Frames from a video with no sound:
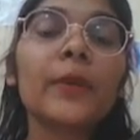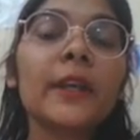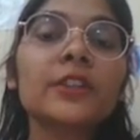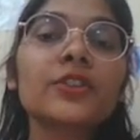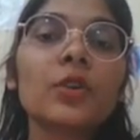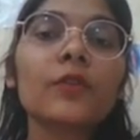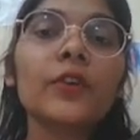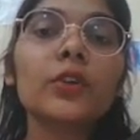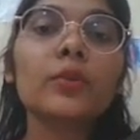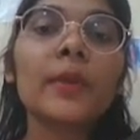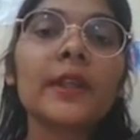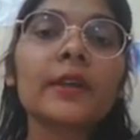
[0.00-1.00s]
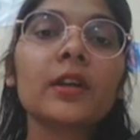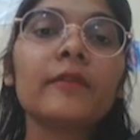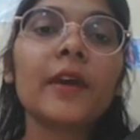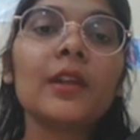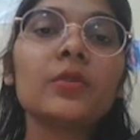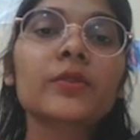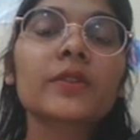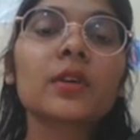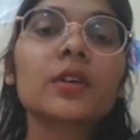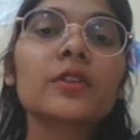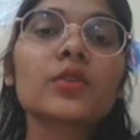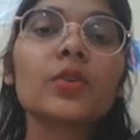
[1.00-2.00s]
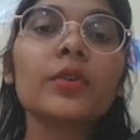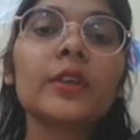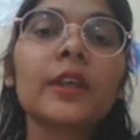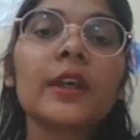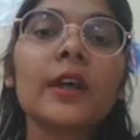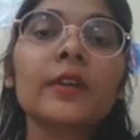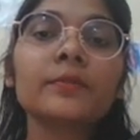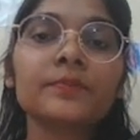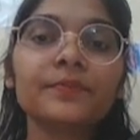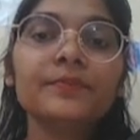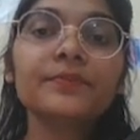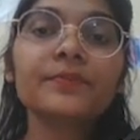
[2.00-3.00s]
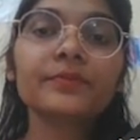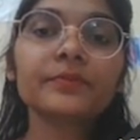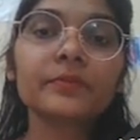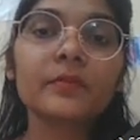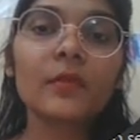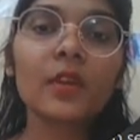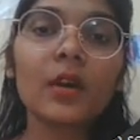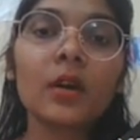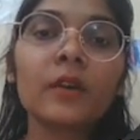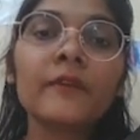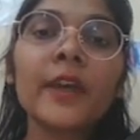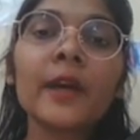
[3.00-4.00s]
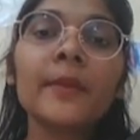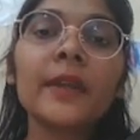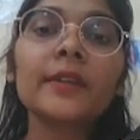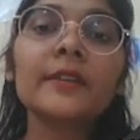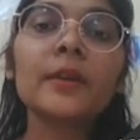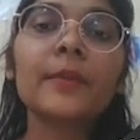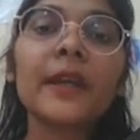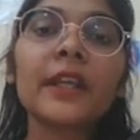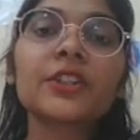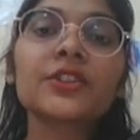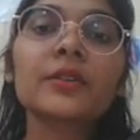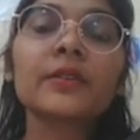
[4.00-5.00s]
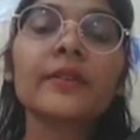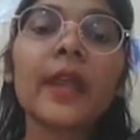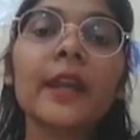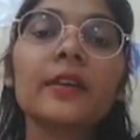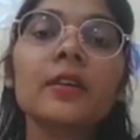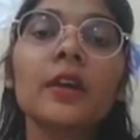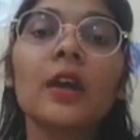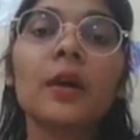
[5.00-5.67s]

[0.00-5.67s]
prediction of a numerical values. So here we are making the prediction that